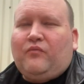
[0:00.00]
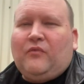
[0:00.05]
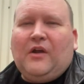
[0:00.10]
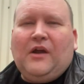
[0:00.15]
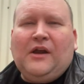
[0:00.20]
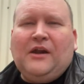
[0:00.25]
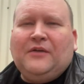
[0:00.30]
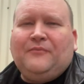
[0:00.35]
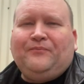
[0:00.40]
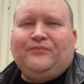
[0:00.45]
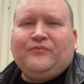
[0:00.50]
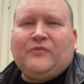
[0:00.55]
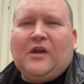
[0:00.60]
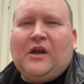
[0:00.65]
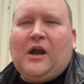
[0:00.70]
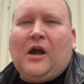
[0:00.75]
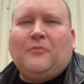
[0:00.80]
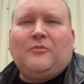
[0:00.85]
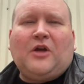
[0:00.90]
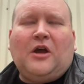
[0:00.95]
And, you
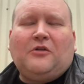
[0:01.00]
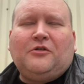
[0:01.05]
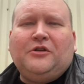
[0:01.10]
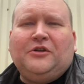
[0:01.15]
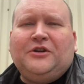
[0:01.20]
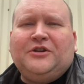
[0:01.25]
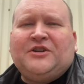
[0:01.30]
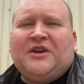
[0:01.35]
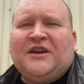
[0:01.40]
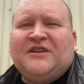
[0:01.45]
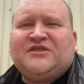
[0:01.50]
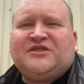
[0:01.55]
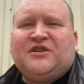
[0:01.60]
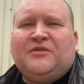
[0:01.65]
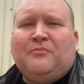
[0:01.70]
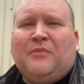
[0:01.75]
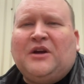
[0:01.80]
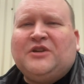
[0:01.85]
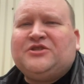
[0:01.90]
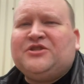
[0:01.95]
know, I'm not really
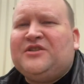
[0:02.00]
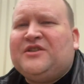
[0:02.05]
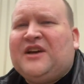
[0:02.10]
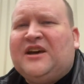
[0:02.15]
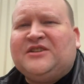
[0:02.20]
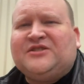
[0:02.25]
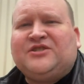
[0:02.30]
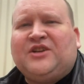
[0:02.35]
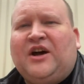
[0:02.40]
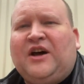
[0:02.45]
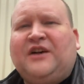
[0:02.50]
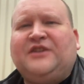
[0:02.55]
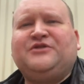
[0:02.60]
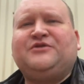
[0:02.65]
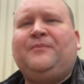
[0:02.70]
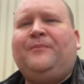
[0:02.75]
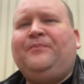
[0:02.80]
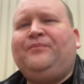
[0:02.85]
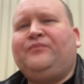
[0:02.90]
tasting much of that sauce.